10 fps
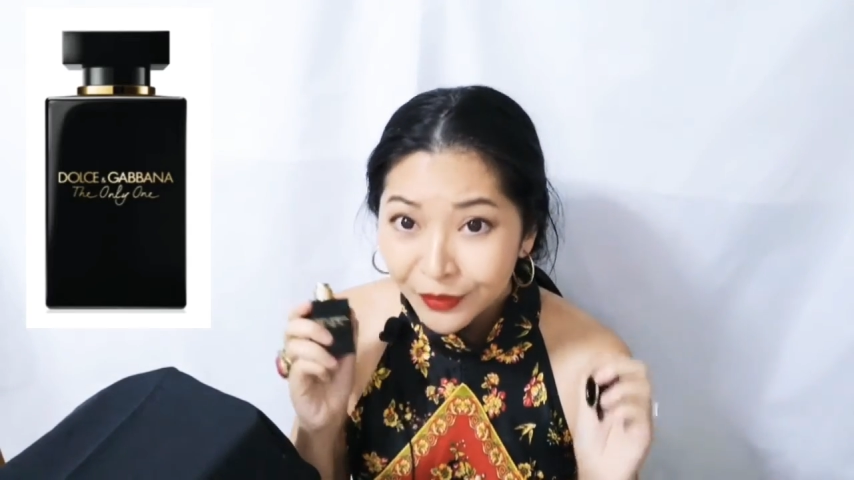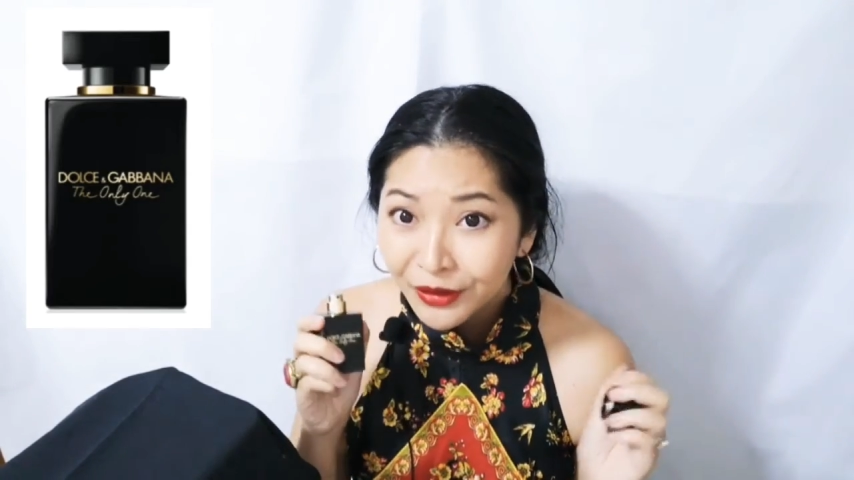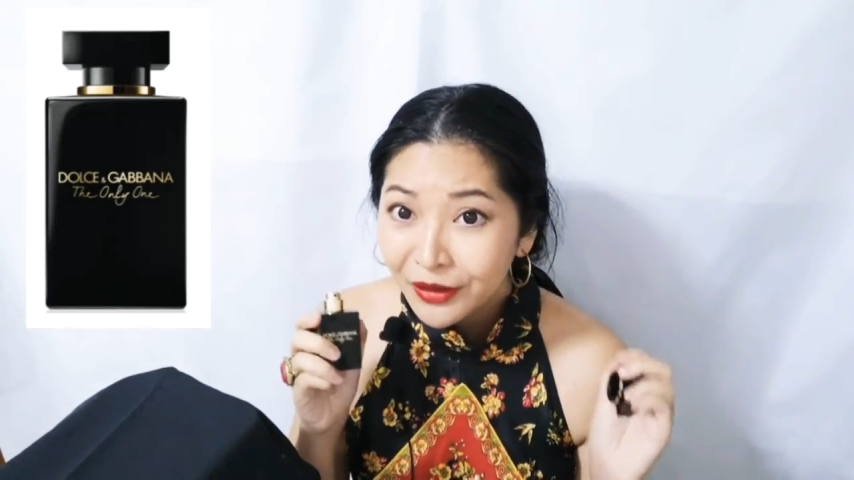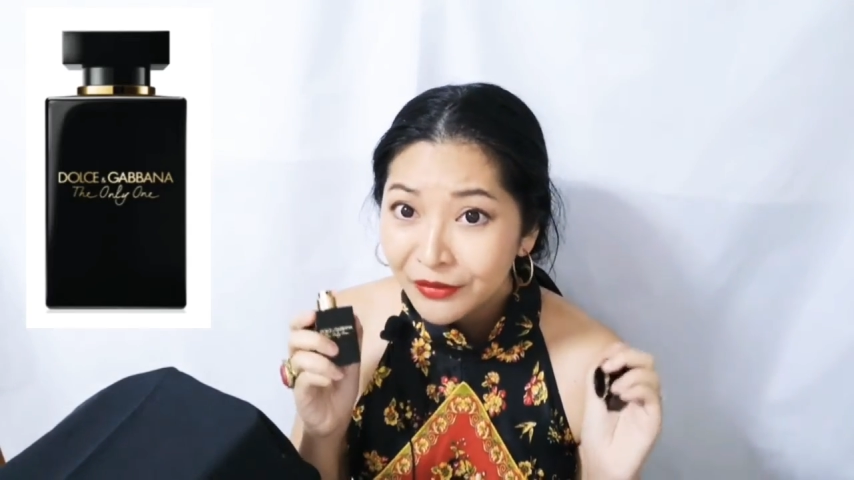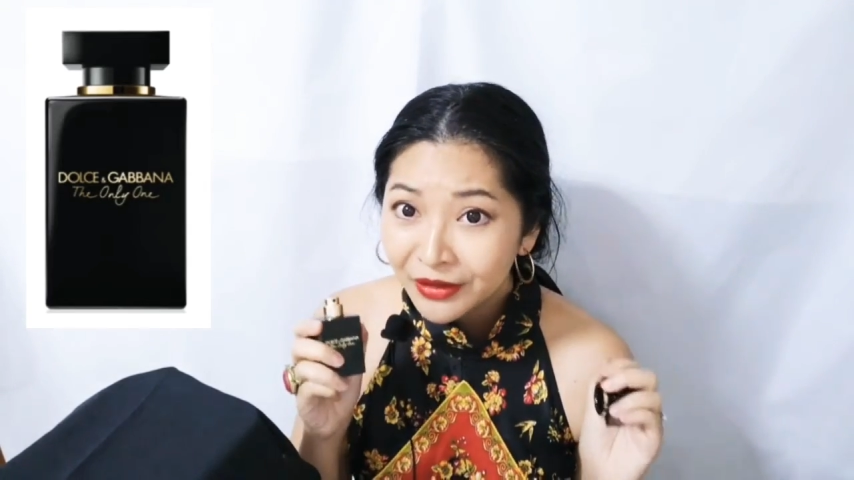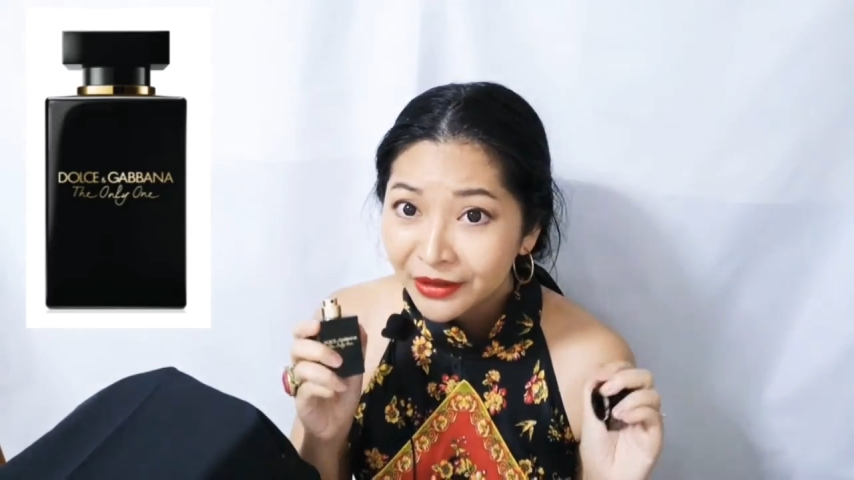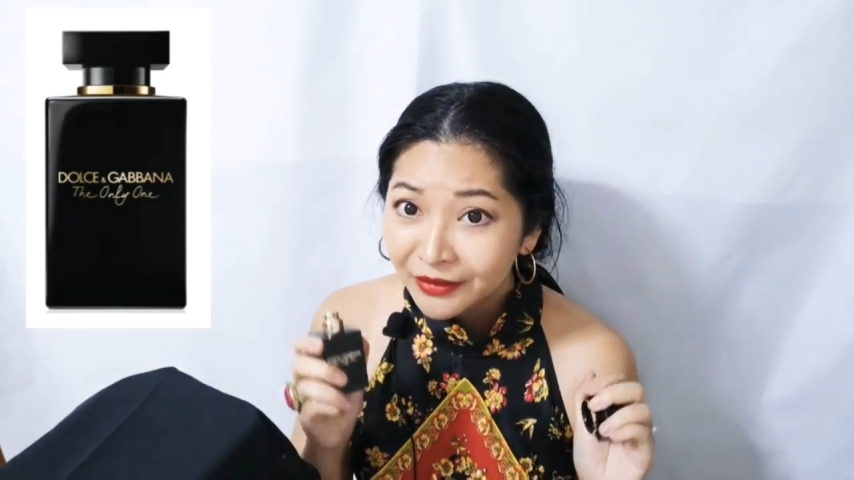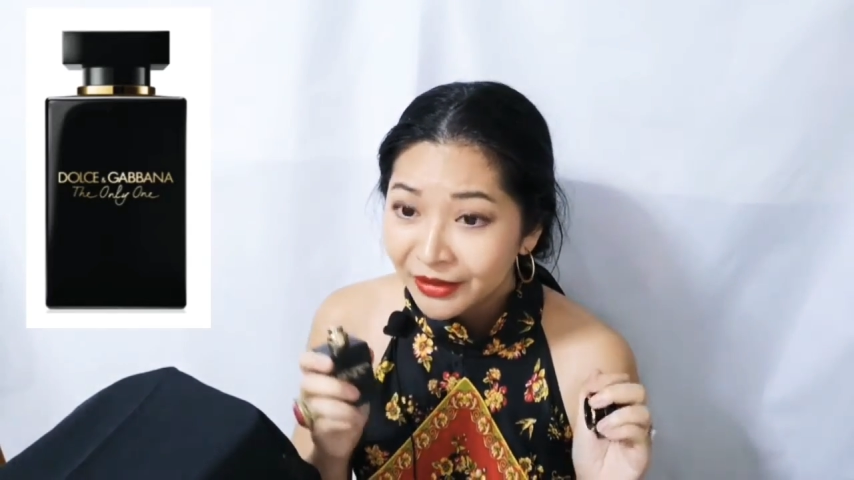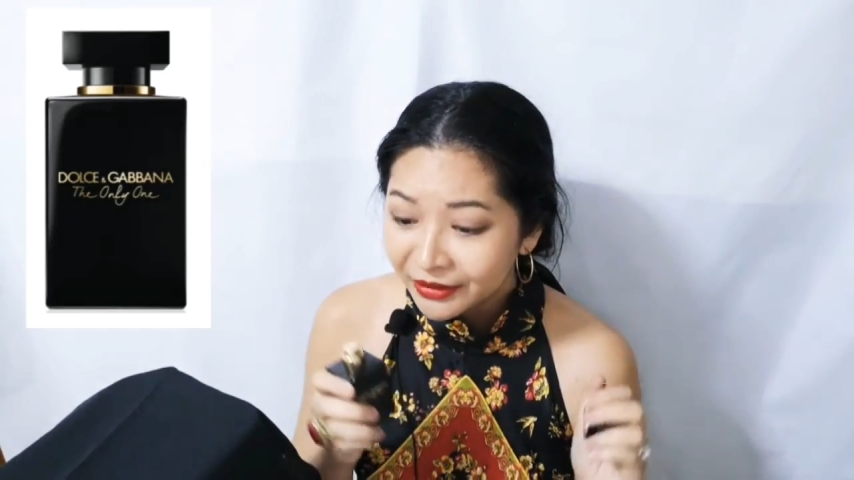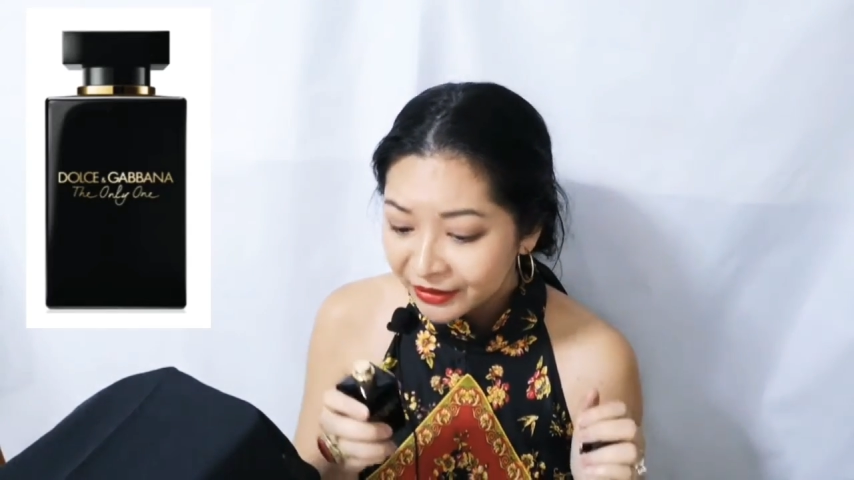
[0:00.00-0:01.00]
Very,
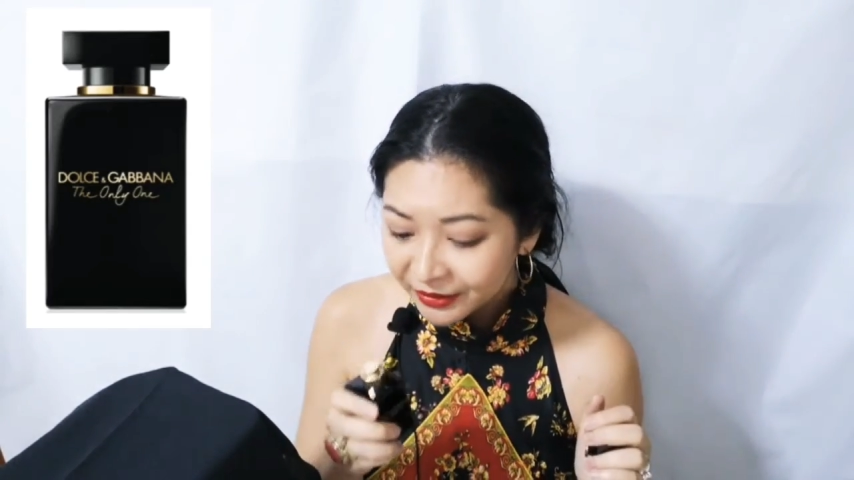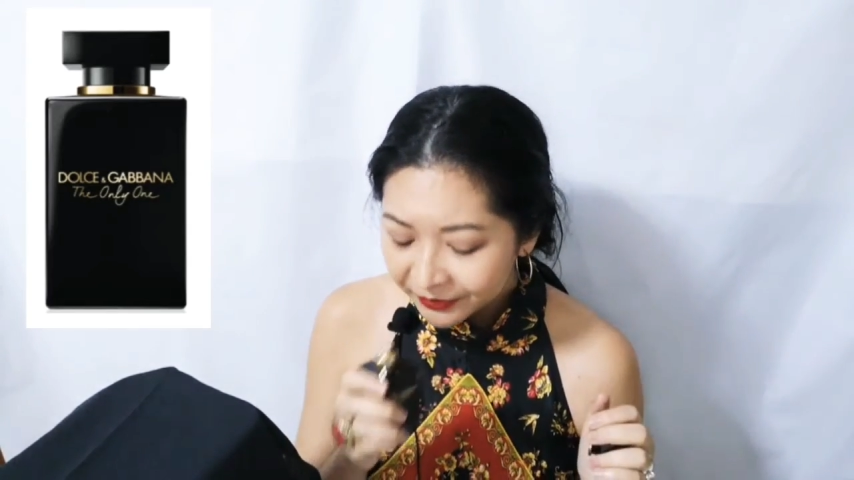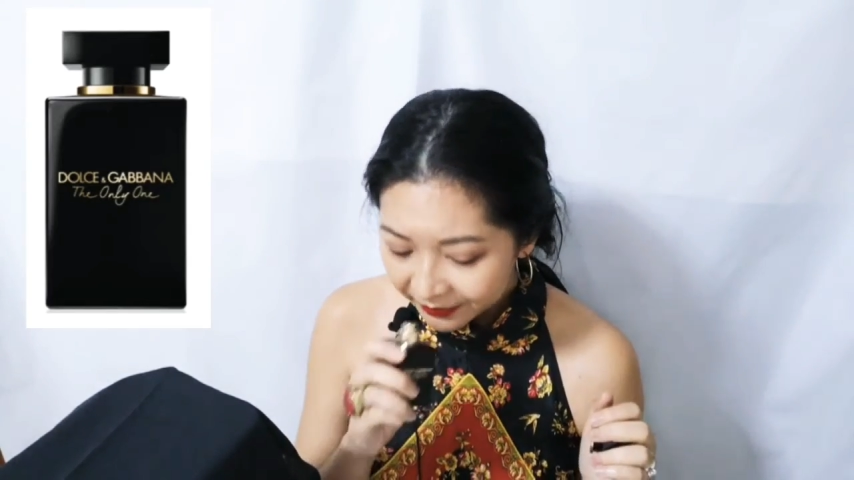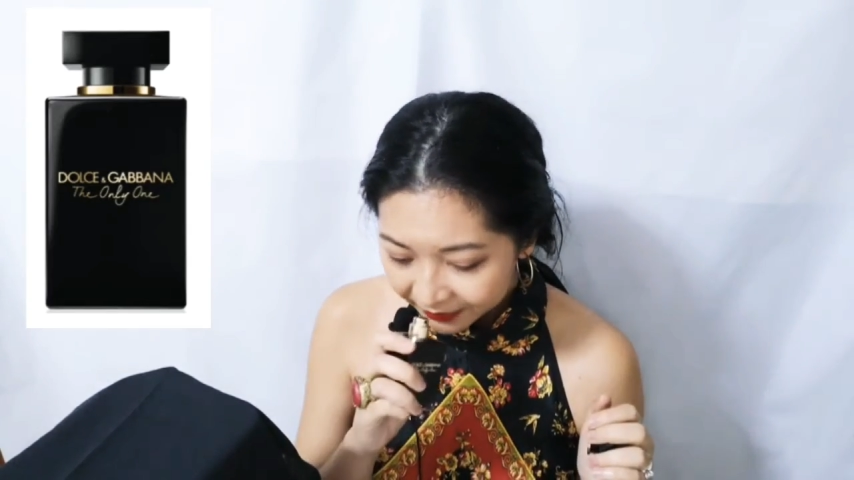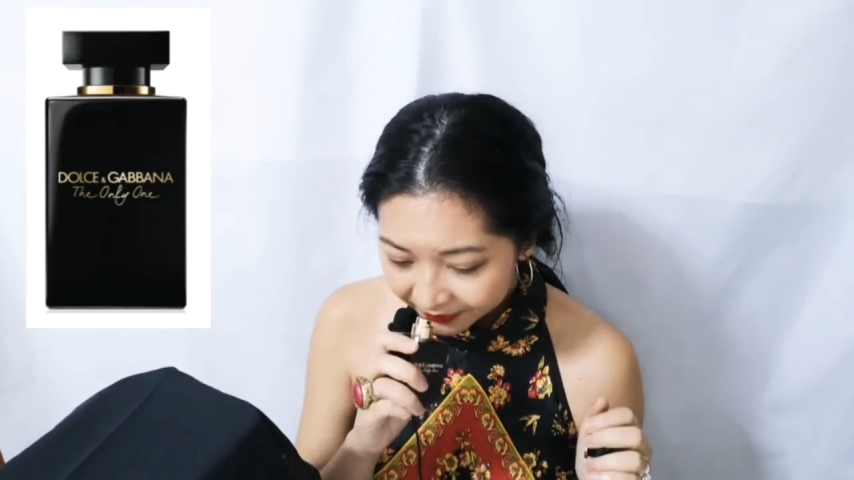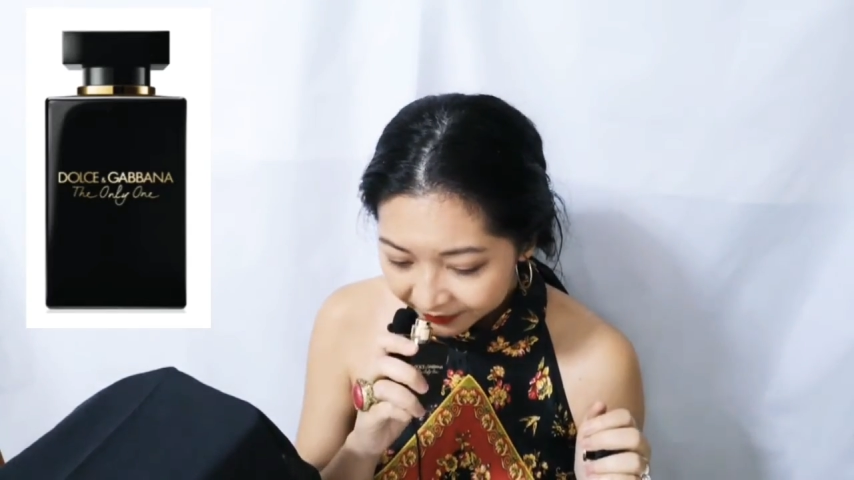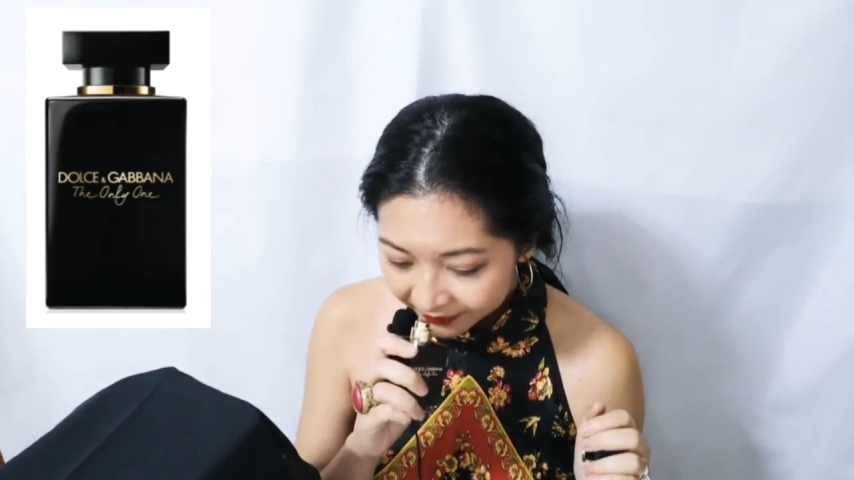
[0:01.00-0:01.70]
very, very different.